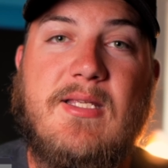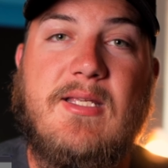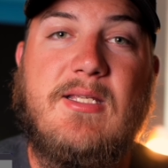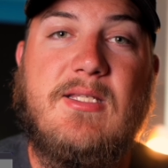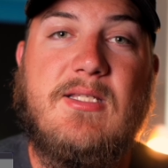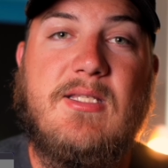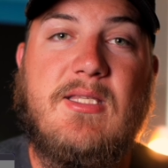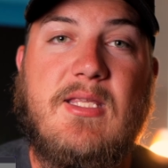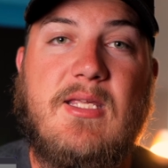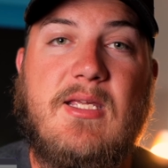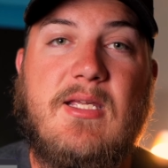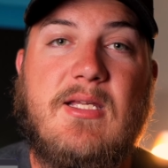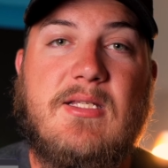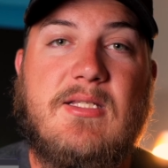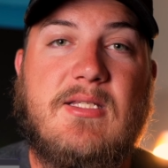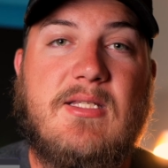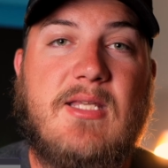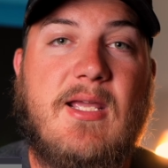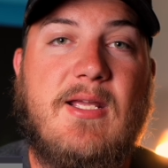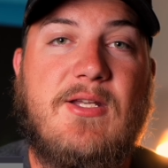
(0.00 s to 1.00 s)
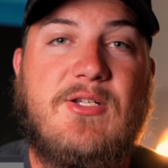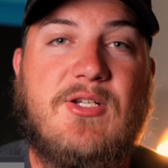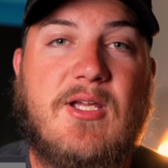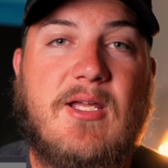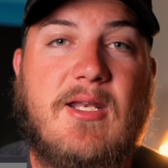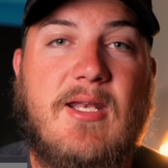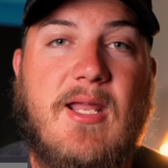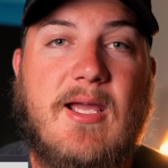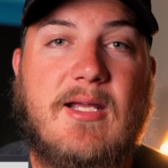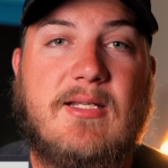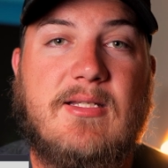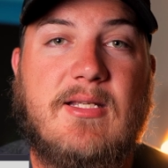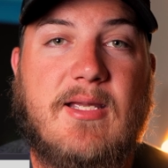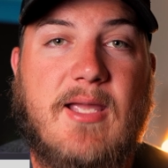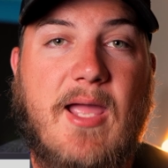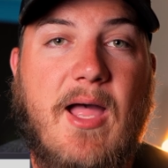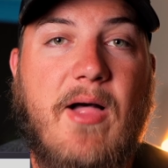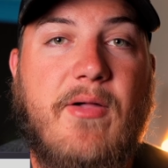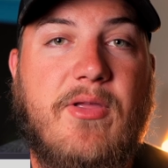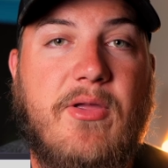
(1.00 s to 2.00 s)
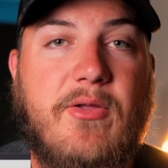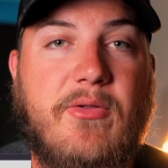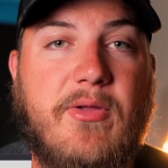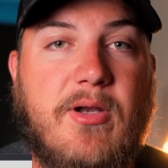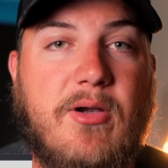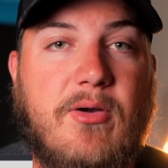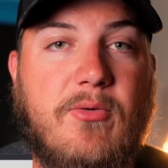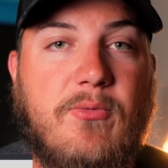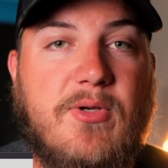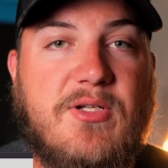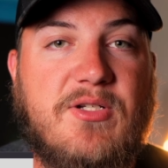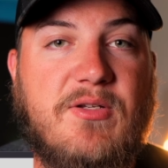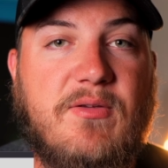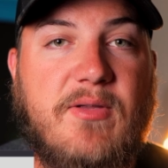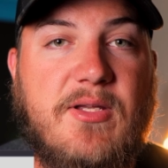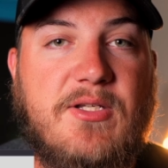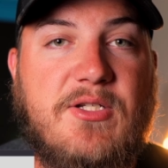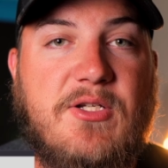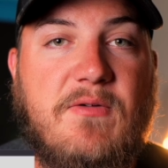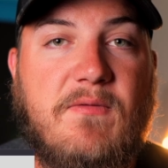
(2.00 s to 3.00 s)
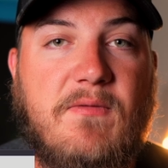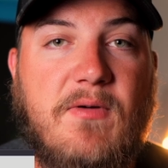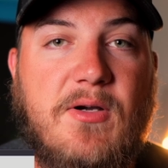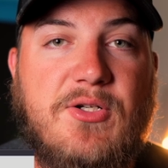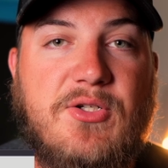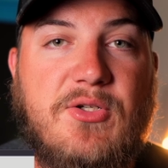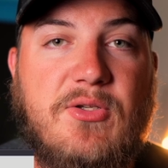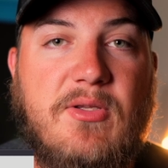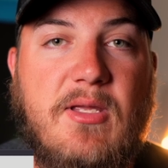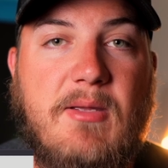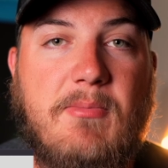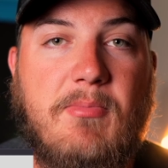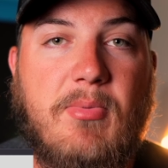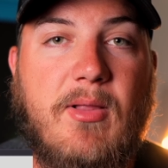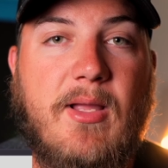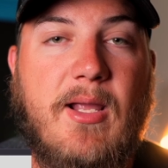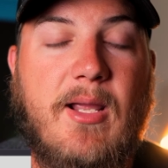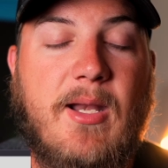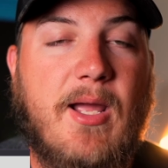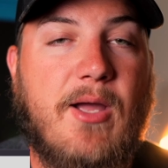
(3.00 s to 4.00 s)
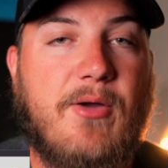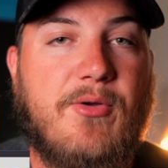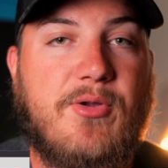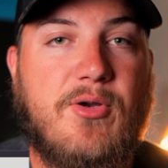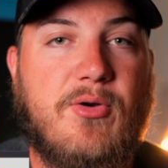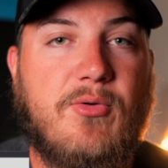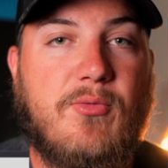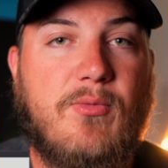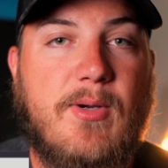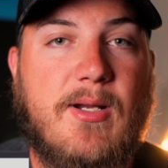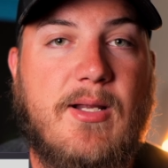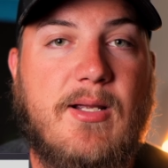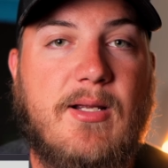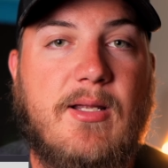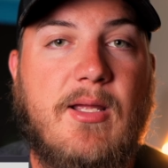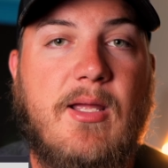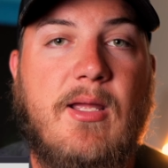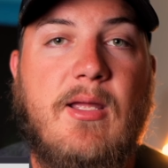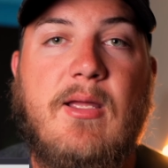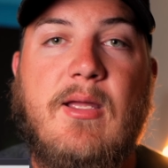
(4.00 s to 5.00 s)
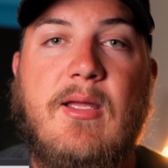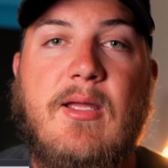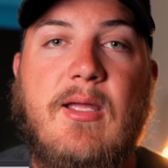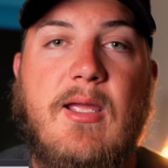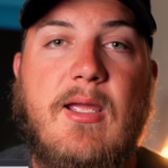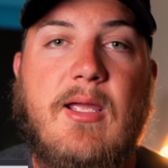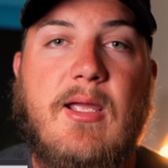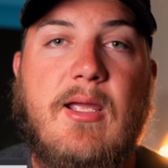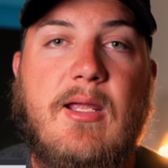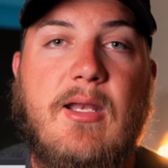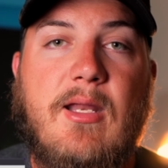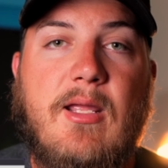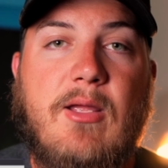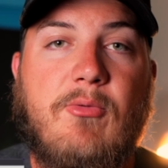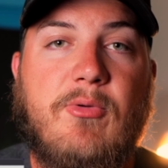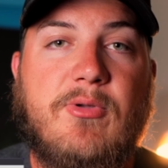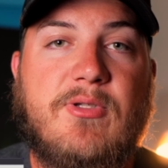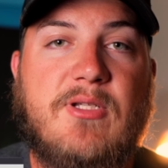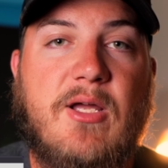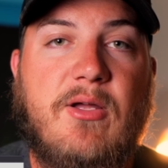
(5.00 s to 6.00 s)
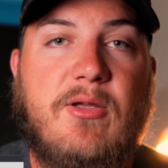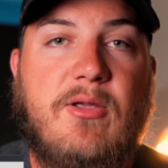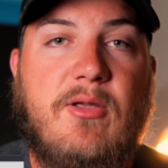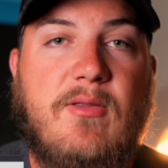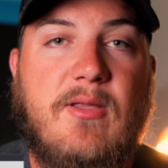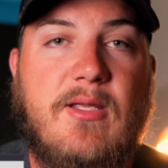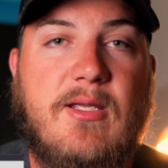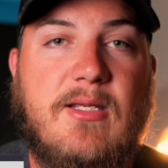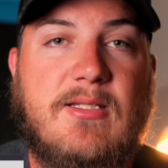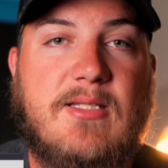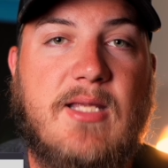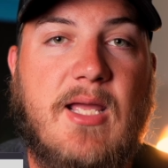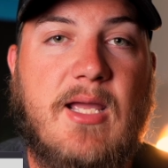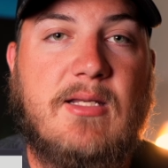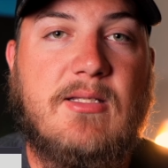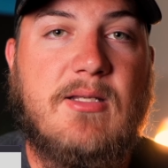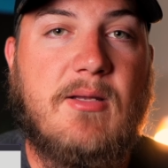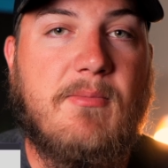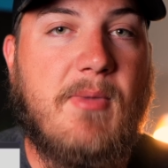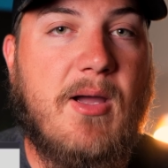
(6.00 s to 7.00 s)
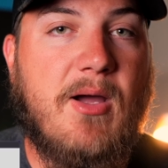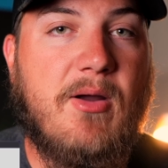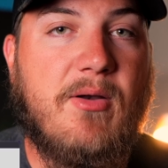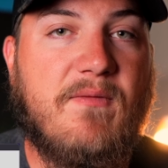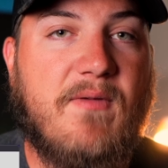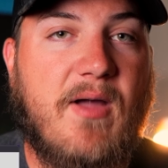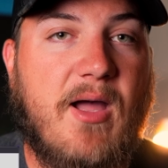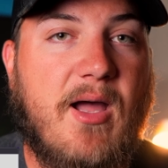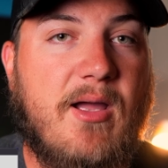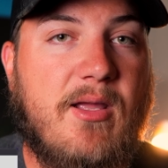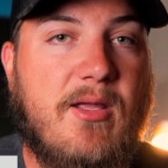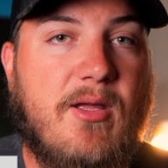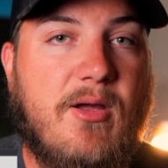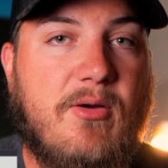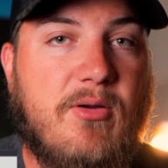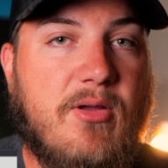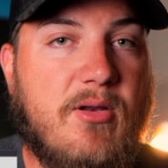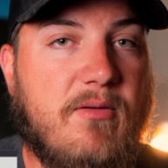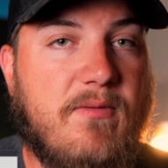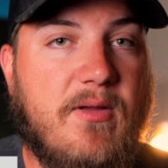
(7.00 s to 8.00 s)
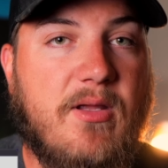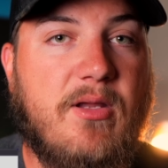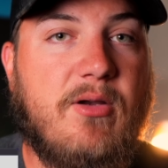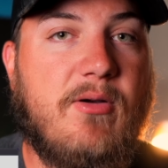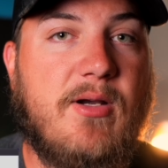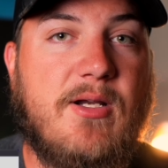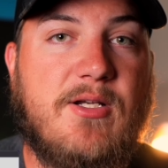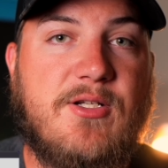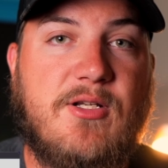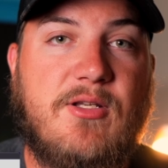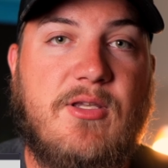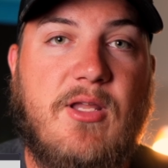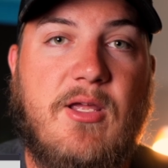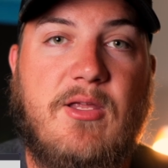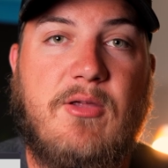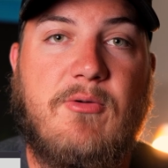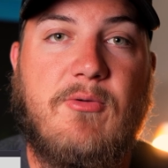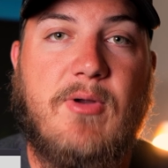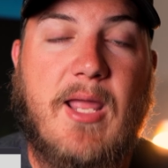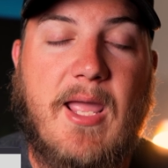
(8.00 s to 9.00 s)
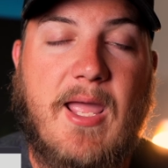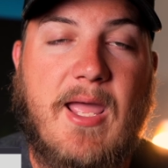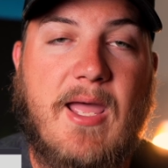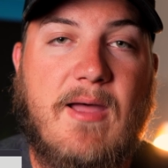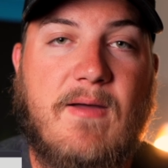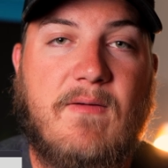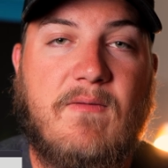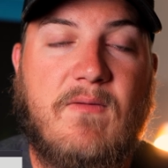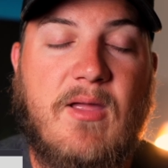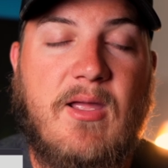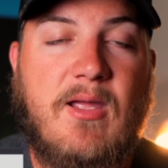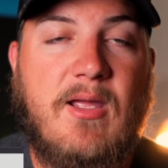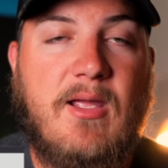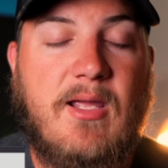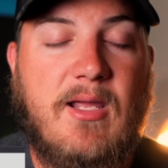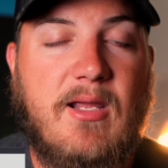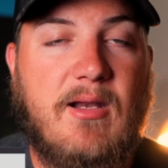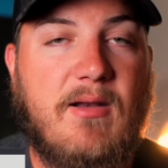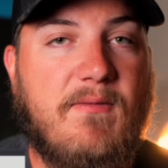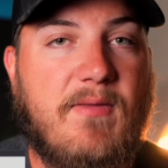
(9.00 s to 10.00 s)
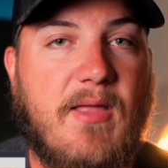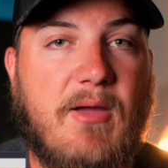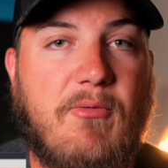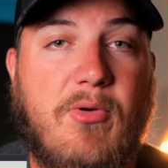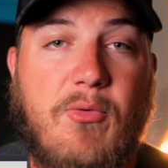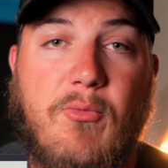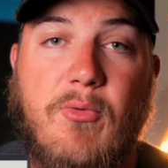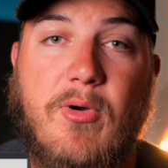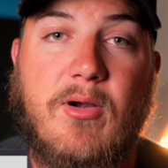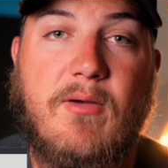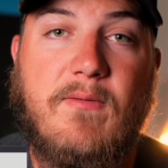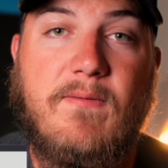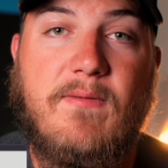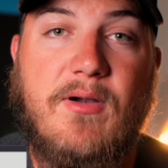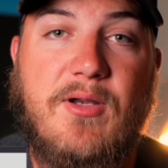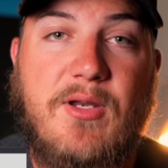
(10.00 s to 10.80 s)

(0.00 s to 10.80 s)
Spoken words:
is the StageConnect calculator, which lets you virtually plan out your rig, and it will tell you the exact amount of I/O configuration that you would have and if that would work for